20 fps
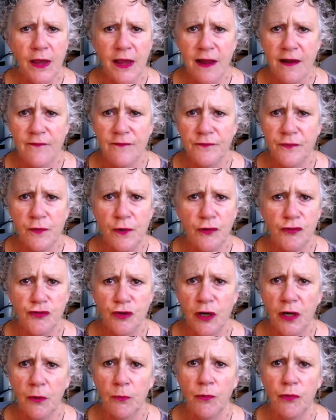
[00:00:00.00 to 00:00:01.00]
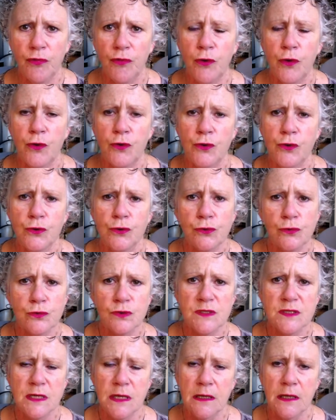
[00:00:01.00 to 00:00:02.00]
out for a drink with the
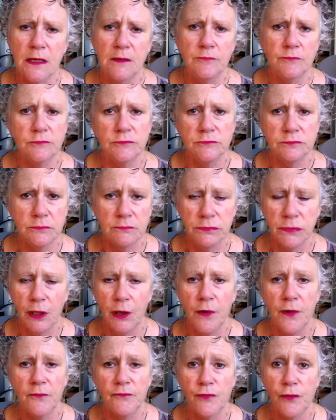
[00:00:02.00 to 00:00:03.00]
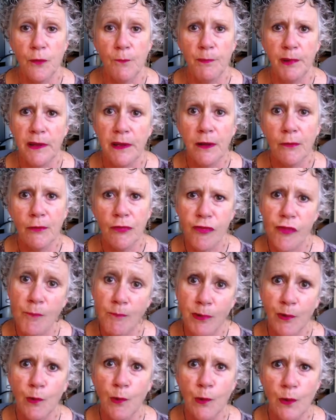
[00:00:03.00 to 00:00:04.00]
girls, going for a beer with the
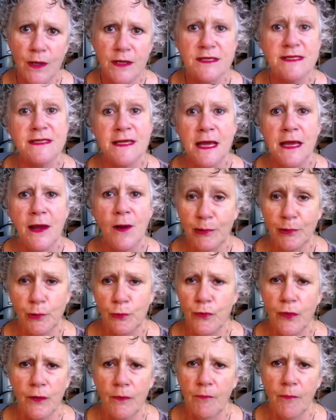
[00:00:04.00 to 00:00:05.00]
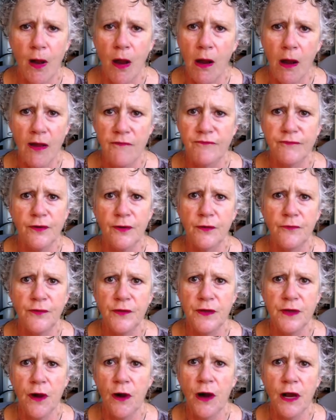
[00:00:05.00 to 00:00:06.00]
boys, or the
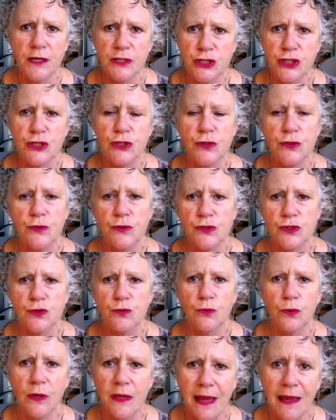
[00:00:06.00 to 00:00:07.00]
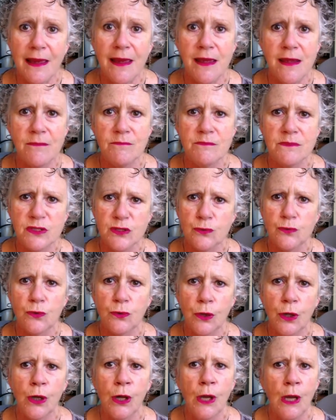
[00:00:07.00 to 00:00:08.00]
iTunes or games, or